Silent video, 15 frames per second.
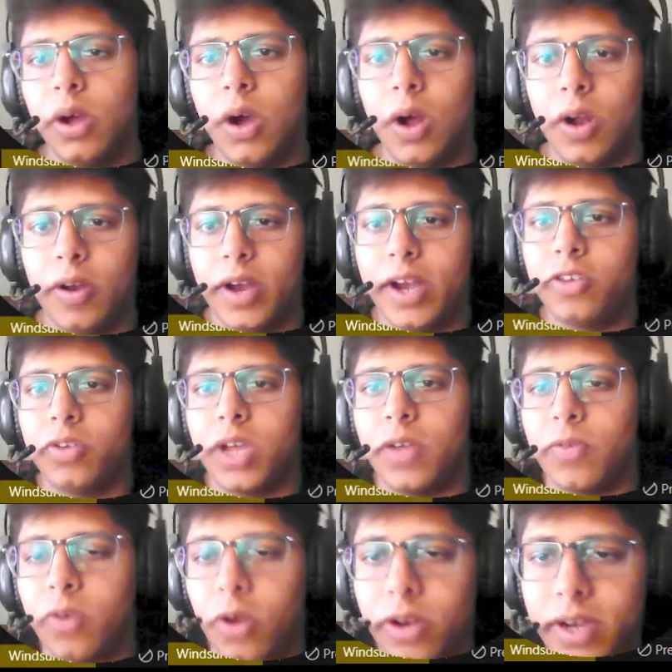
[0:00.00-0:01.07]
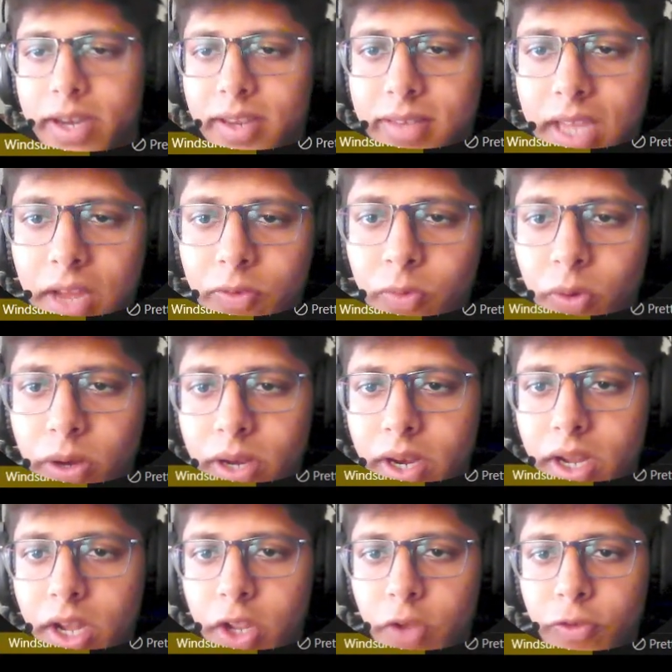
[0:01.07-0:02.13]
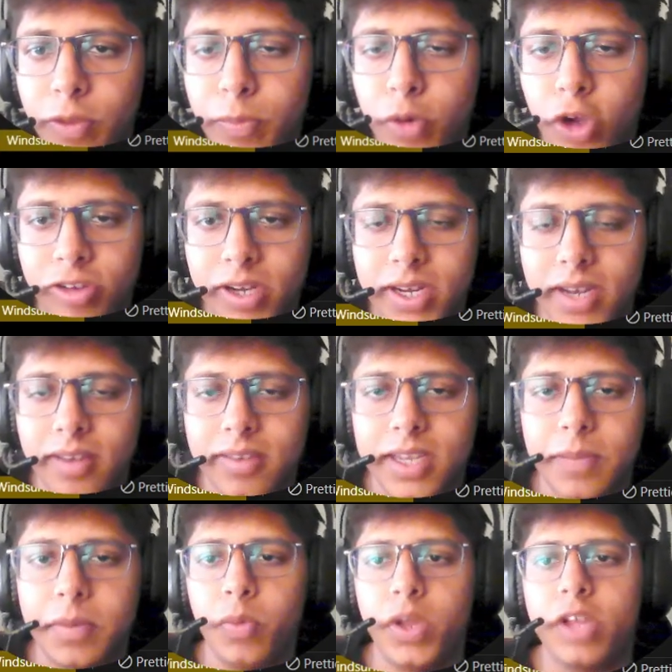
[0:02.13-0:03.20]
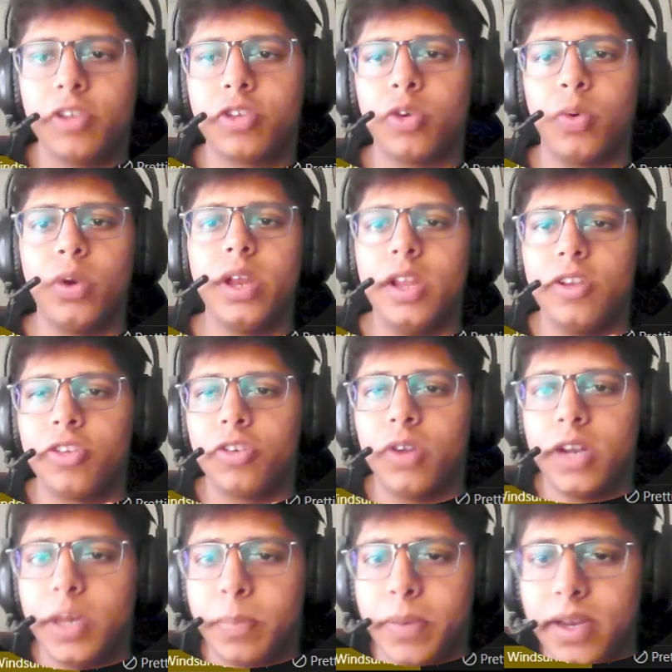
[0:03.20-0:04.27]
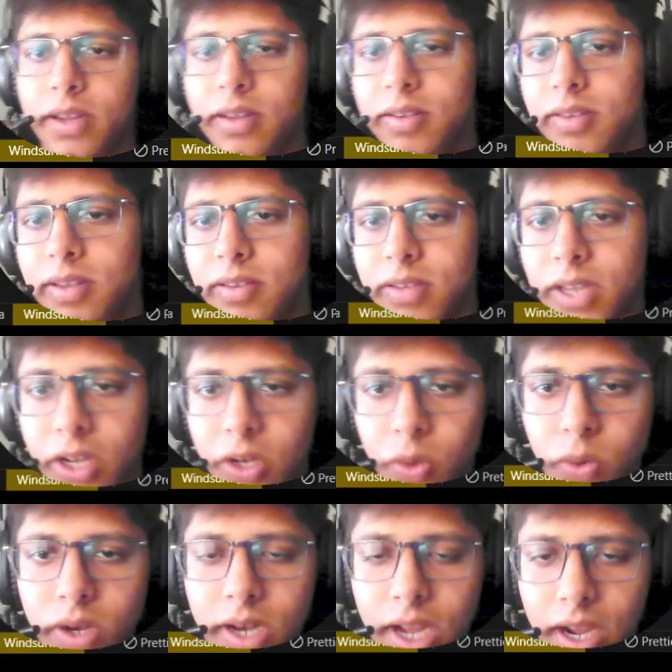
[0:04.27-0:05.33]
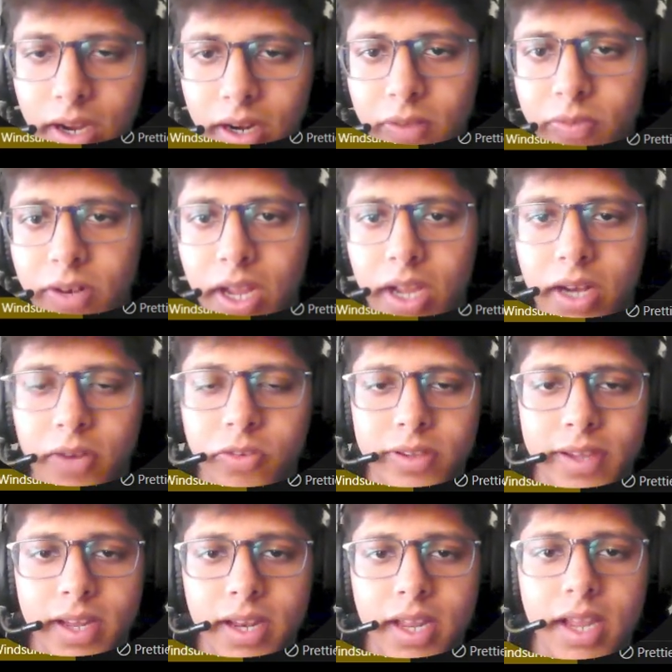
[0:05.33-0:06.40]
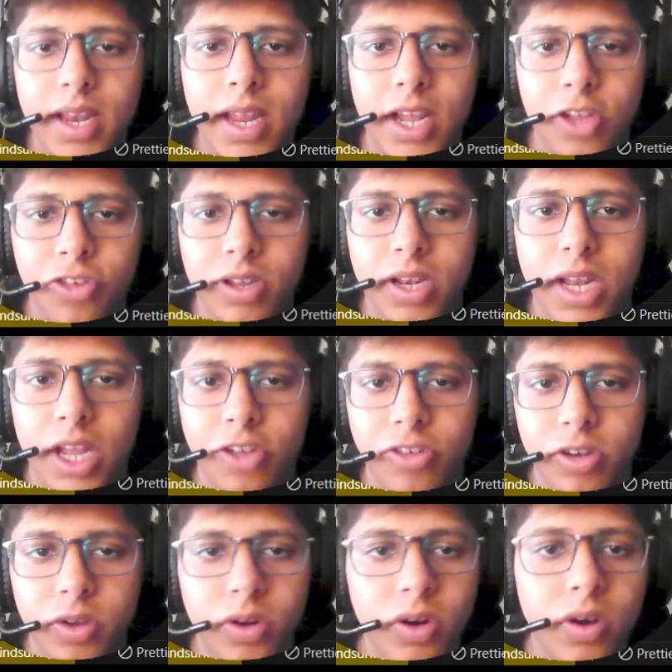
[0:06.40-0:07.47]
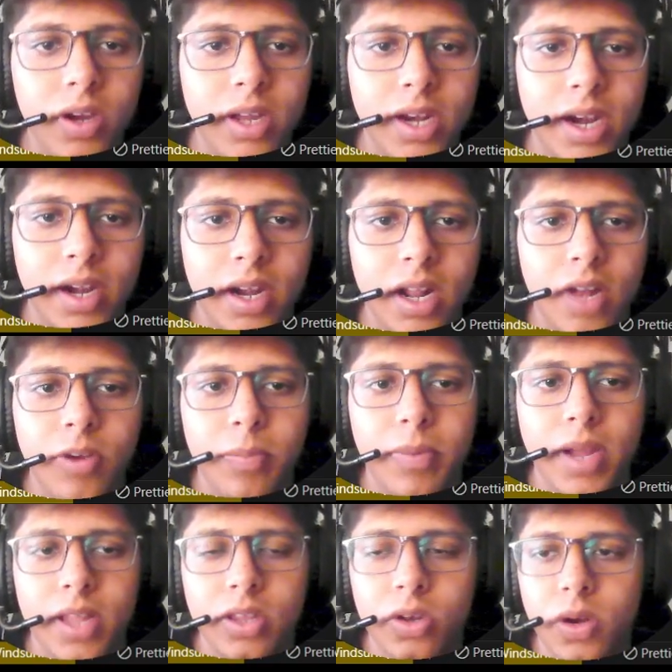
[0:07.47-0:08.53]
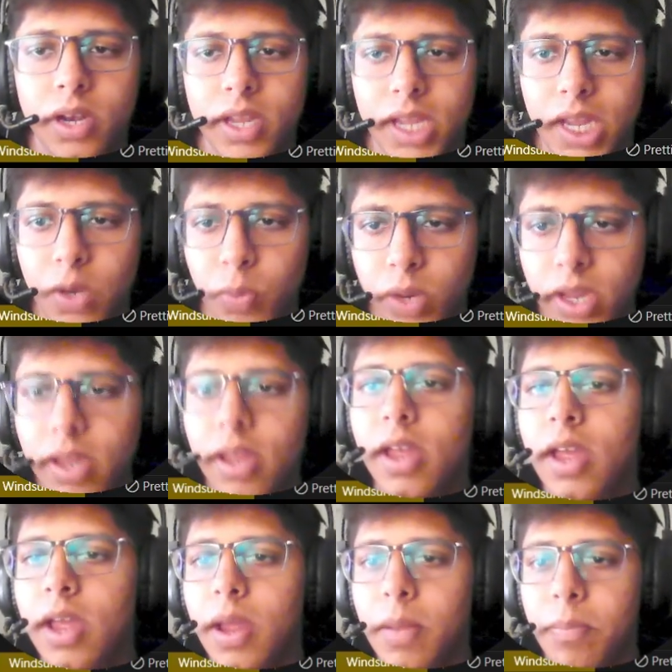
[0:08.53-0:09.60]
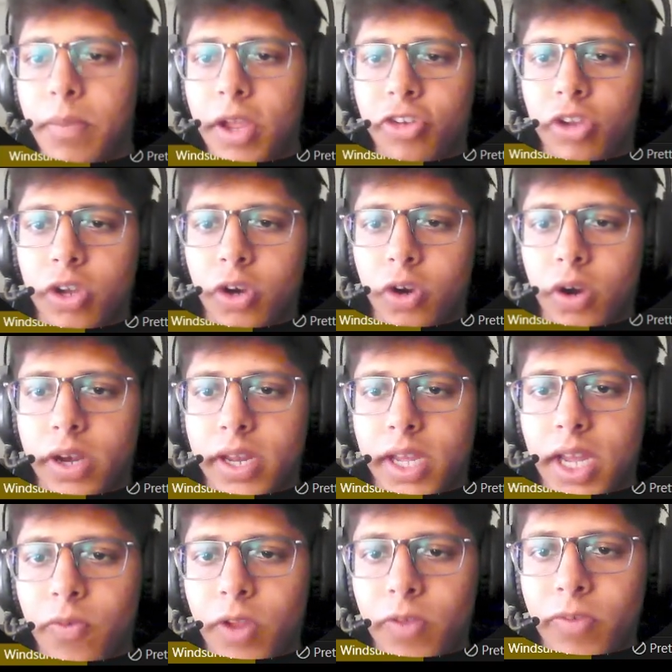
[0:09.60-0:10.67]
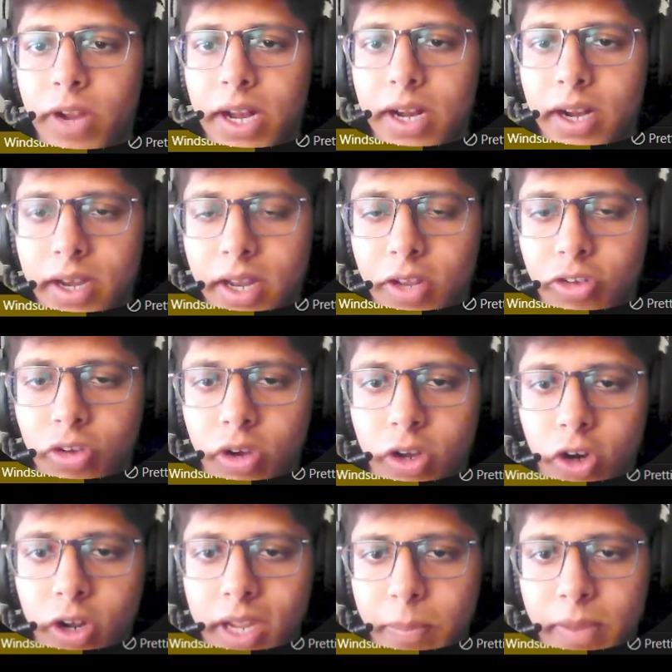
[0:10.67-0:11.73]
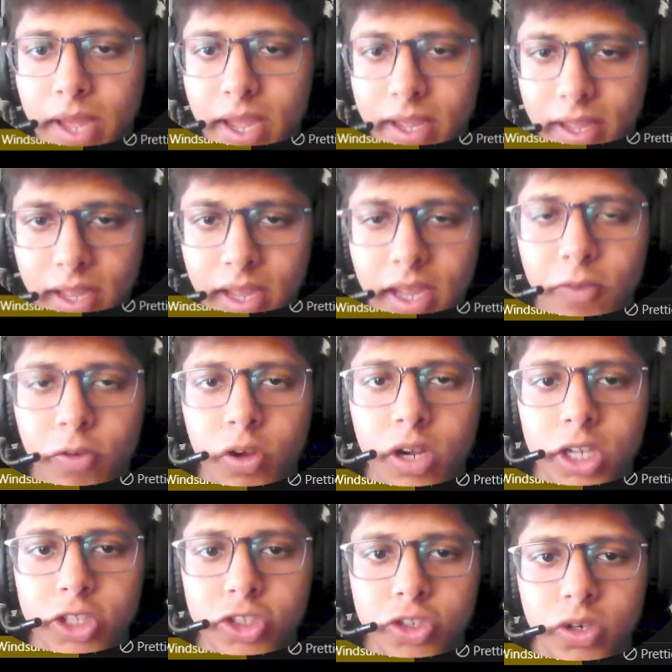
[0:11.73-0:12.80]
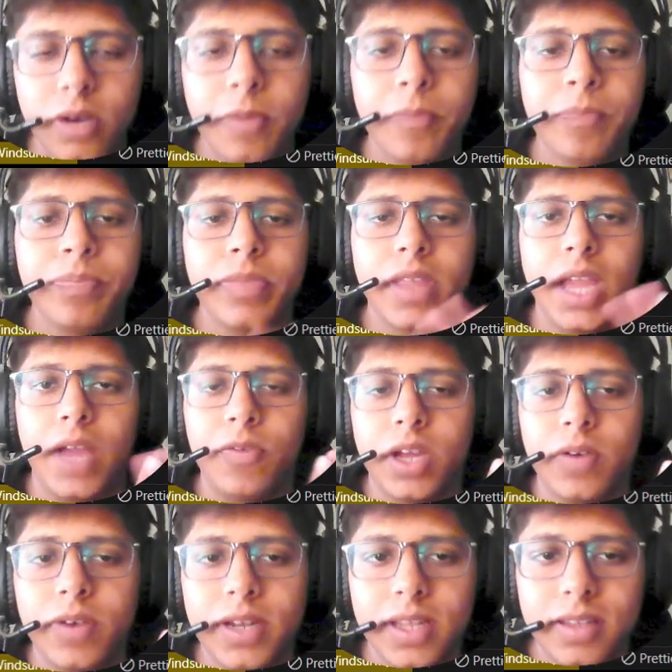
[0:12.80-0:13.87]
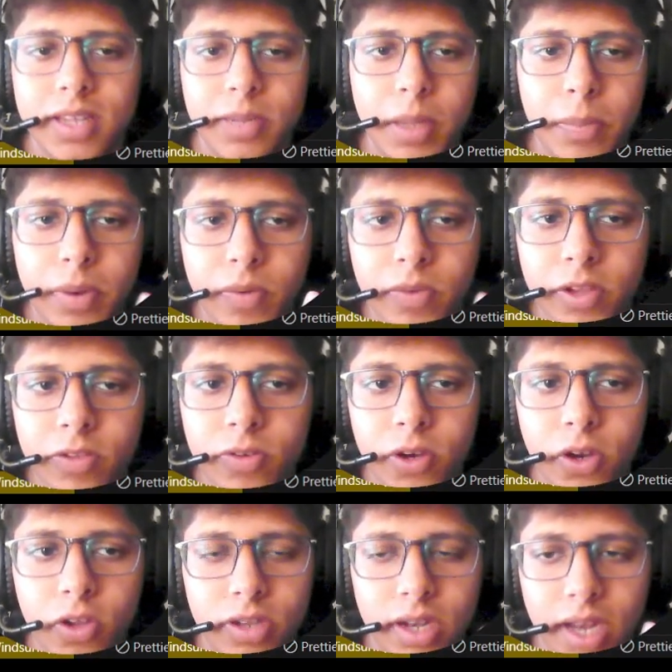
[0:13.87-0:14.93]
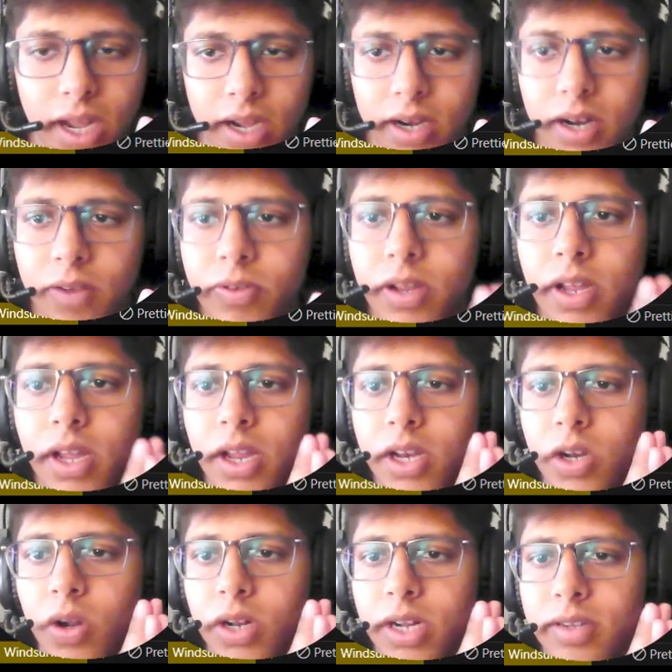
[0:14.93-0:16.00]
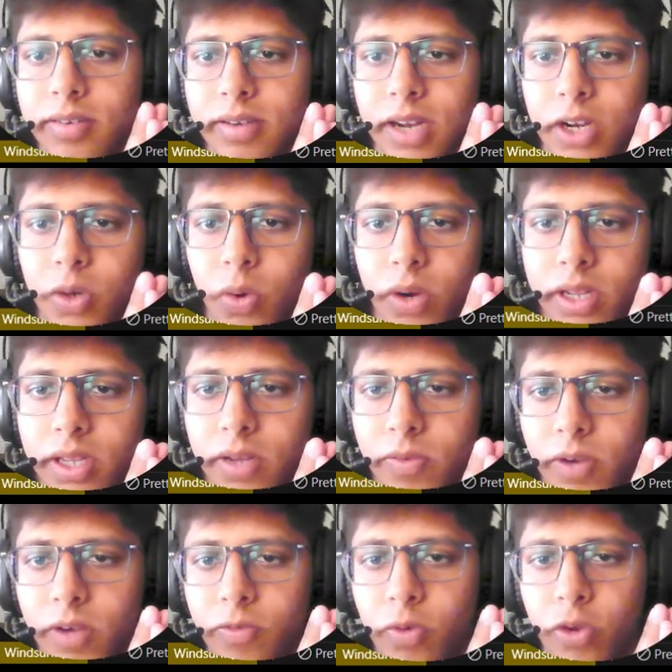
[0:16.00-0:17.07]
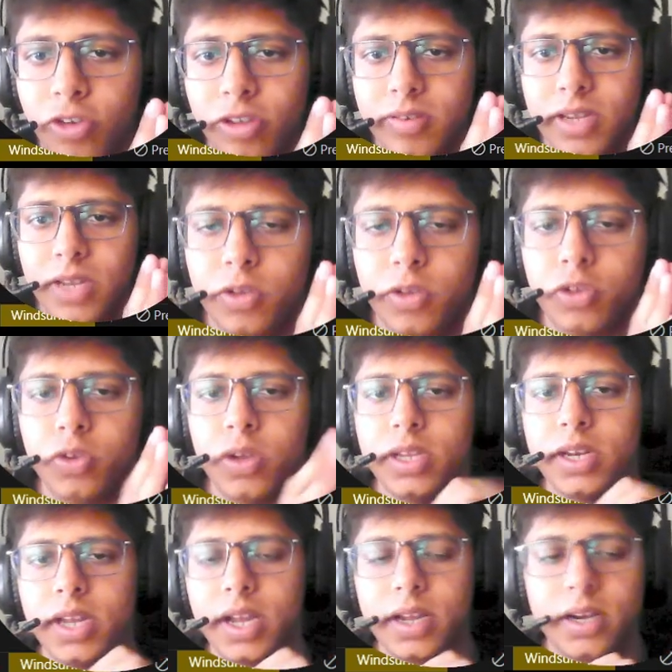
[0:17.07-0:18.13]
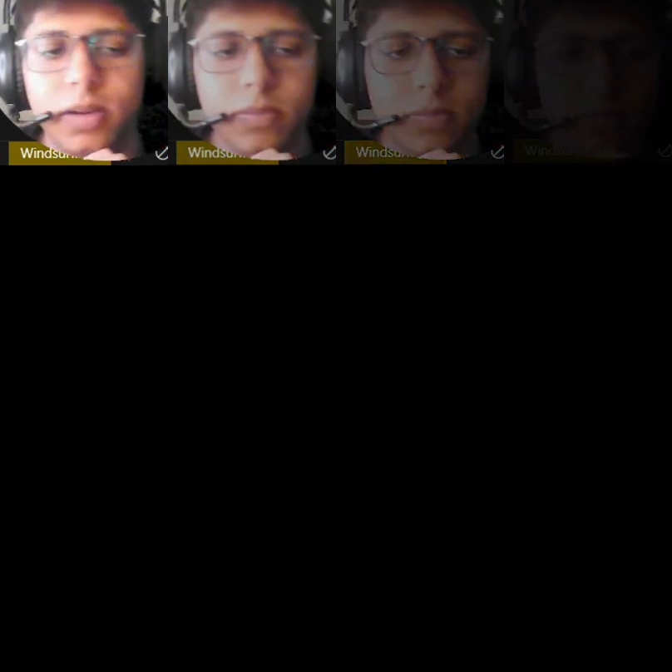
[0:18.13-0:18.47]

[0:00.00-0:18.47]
Alright, so I've already scaffolded a UV project inside my VS Code. Install dependencies include LangGraph, LangGraph CLI, LangChain, LangChain Grok, Grandalf, and Python.env. Make sure your .env file contains your Grok API key. If you're unsure, I've covered this in my previous videos on LangGraph. Now let's start coding the workflow just as in the diagram.